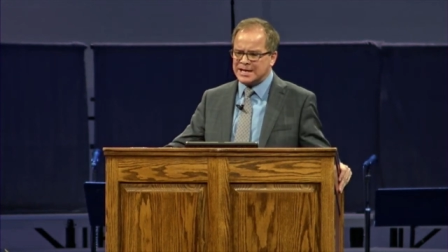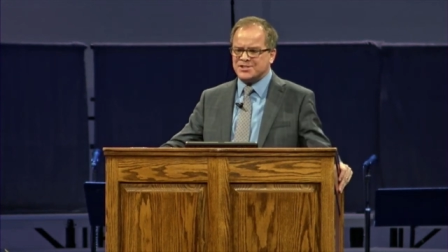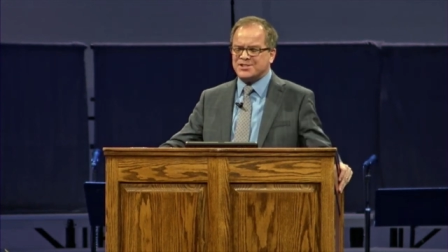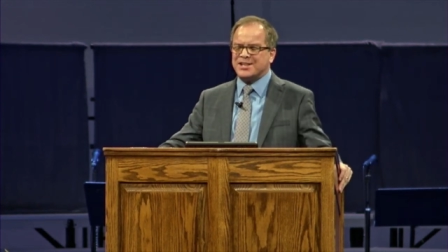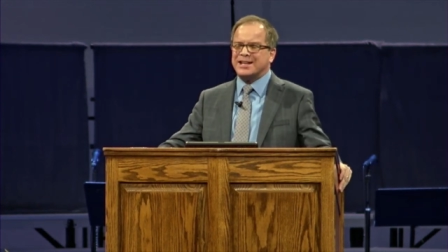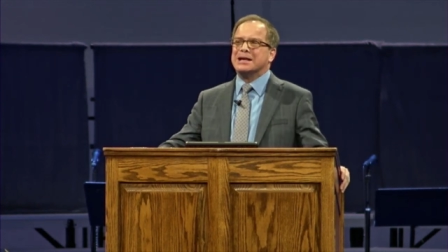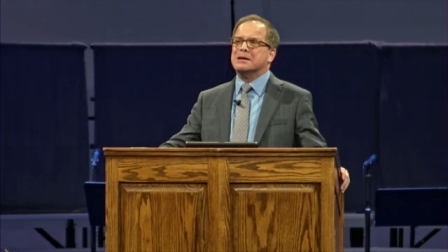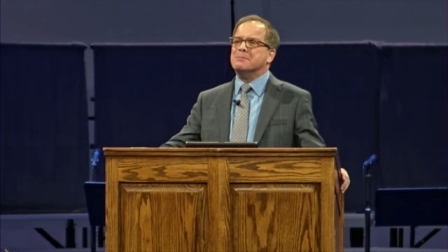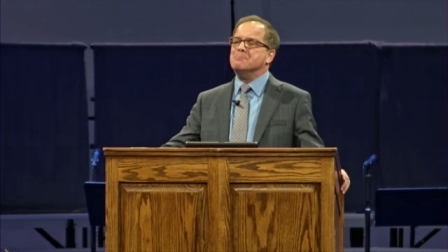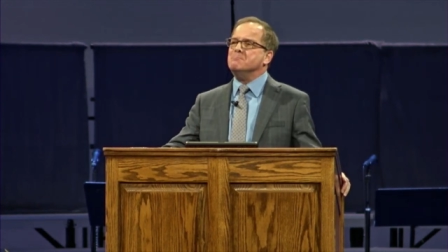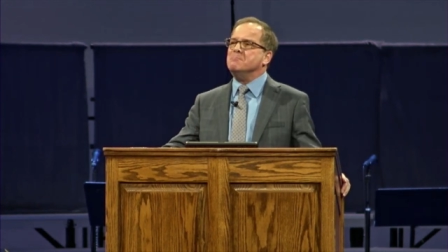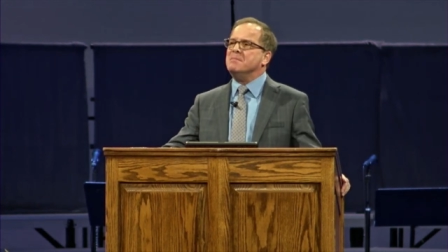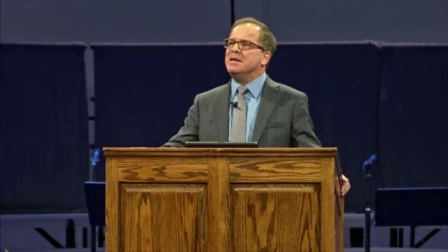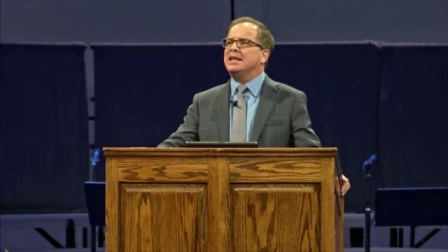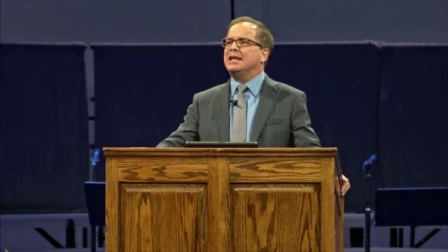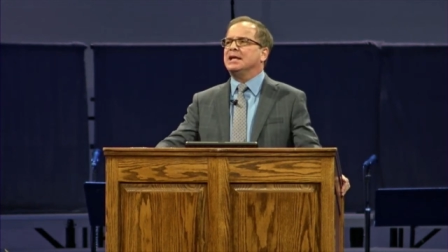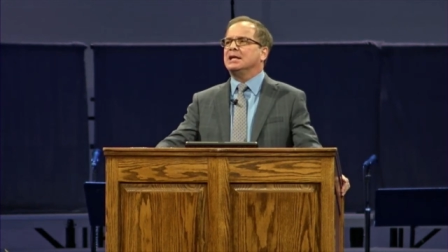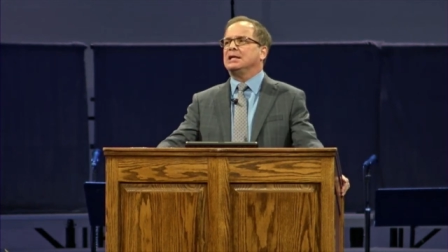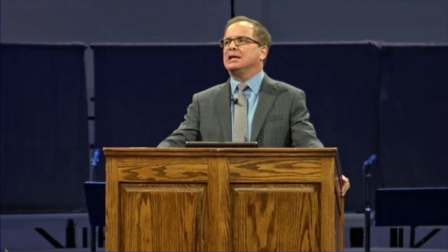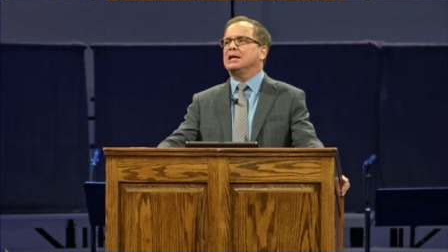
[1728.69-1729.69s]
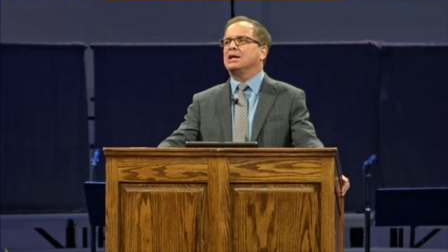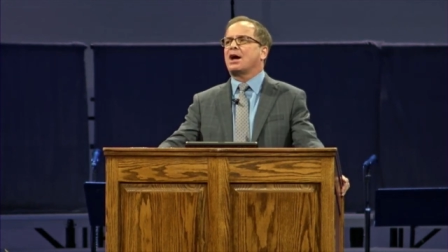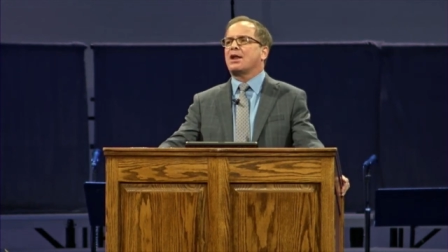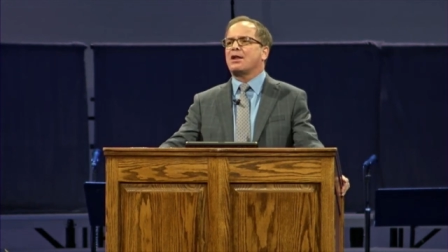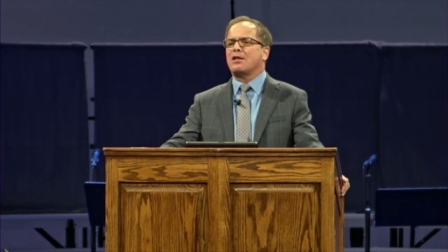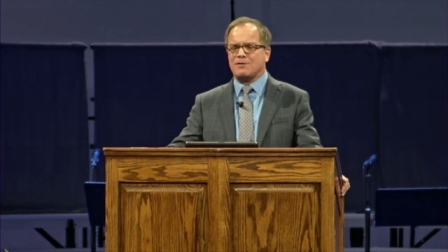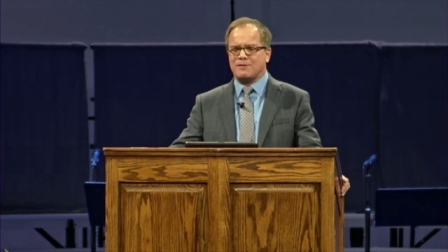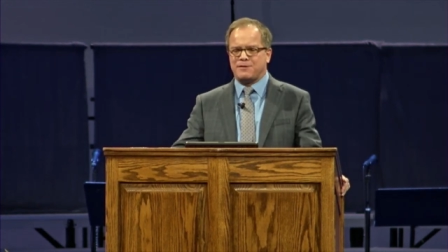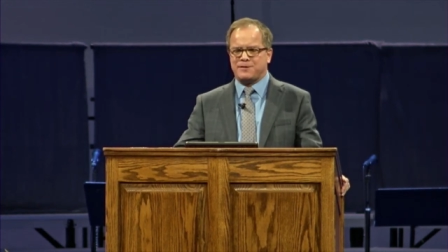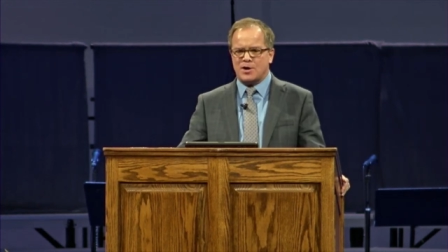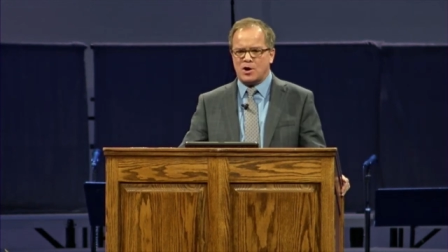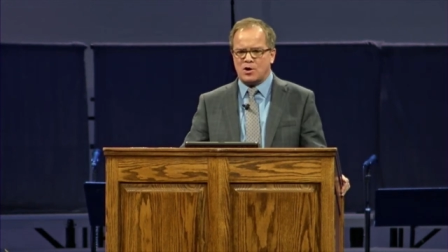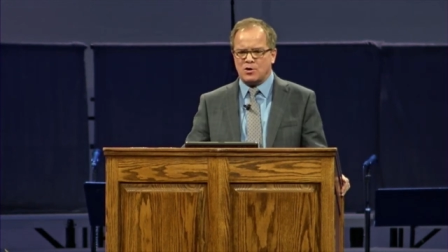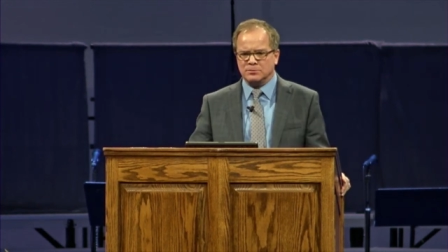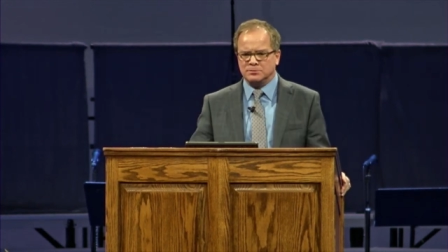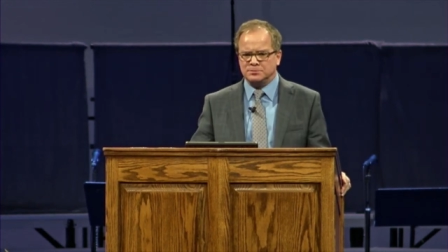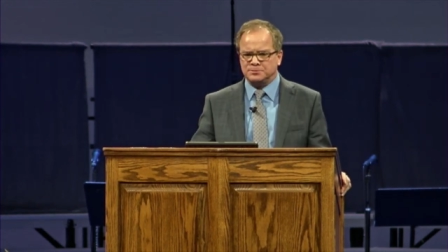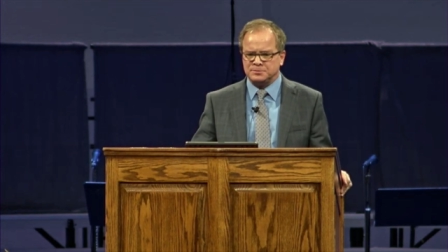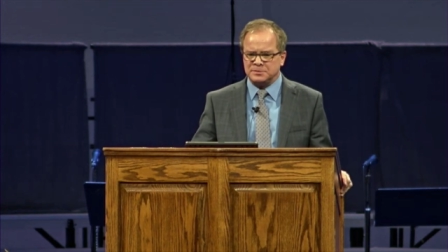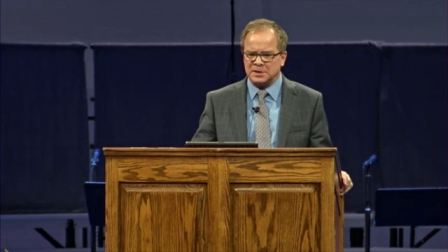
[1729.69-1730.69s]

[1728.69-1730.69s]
He said he immediately got on the phone,